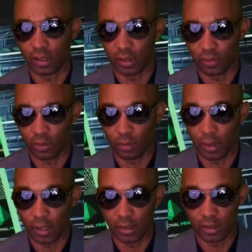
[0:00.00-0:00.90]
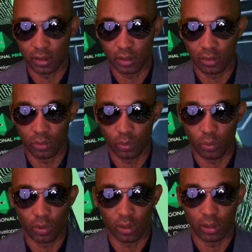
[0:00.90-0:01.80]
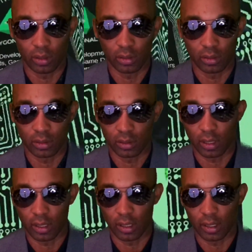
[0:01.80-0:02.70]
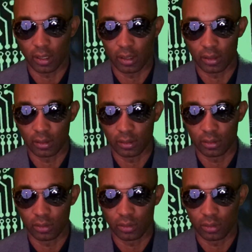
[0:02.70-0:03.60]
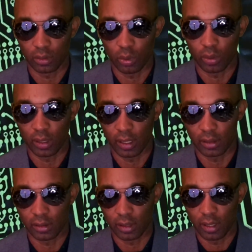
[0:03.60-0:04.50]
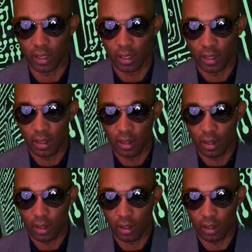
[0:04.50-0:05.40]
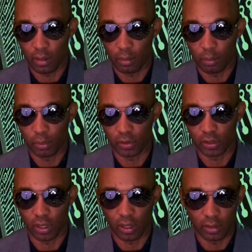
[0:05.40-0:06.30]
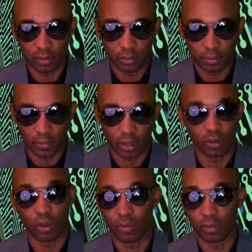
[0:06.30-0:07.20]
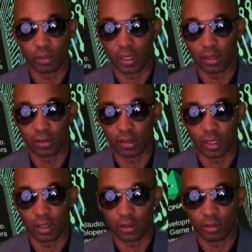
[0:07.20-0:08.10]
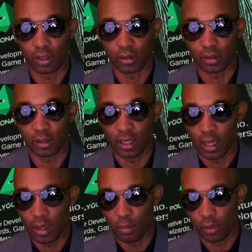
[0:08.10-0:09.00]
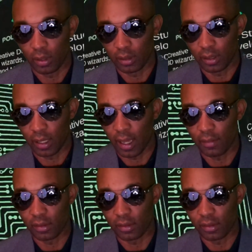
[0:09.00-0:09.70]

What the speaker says: information was CoinDesk, Busan. I don't know if I'm pronouncing that correctly, but they have a